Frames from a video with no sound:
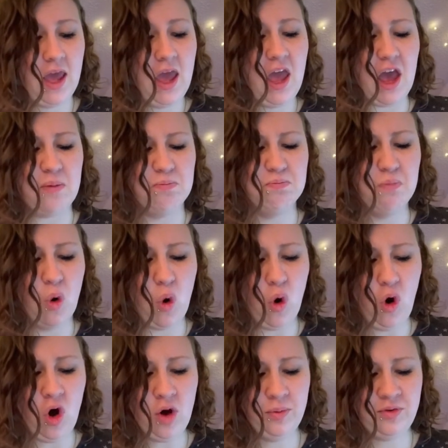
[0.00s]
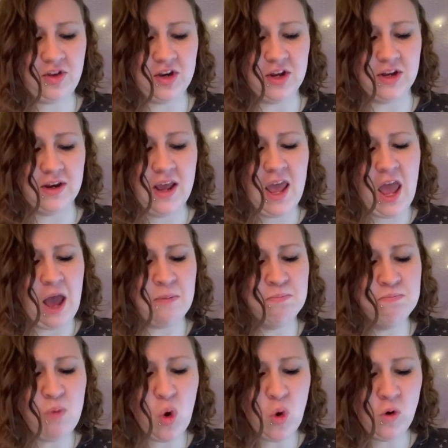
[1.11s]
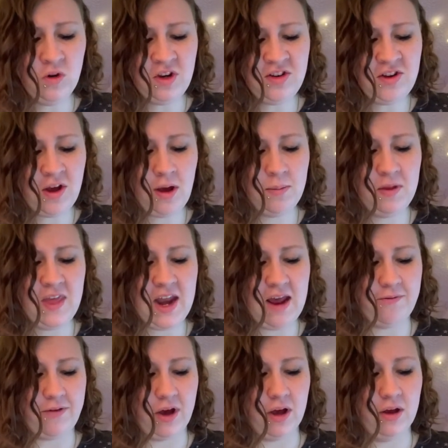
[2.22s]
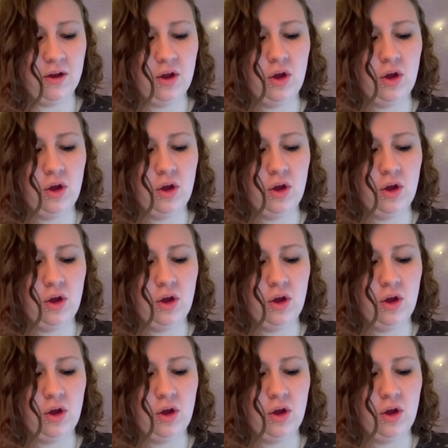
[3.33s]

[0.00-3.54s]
and more obstinate and more determined than ever